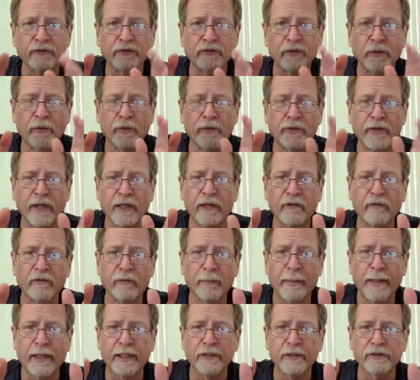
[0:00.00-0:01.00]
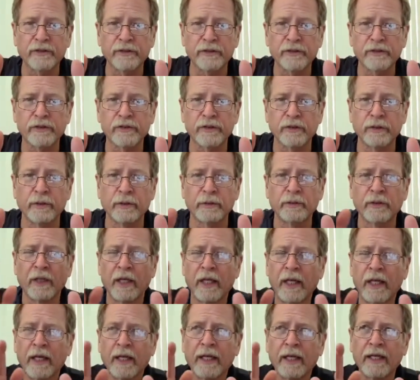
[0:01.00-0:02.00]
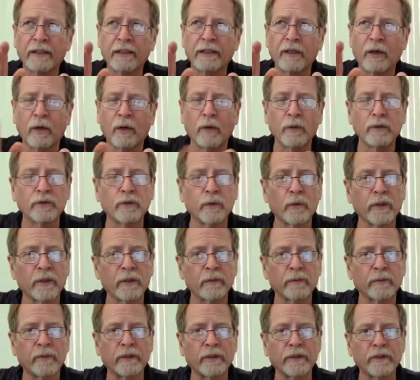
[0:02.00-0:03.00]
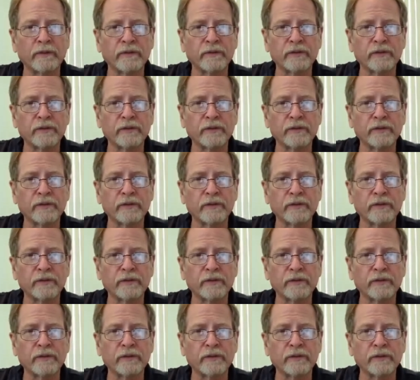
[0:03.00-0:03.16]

So think about your shoot. And you always want to, when you're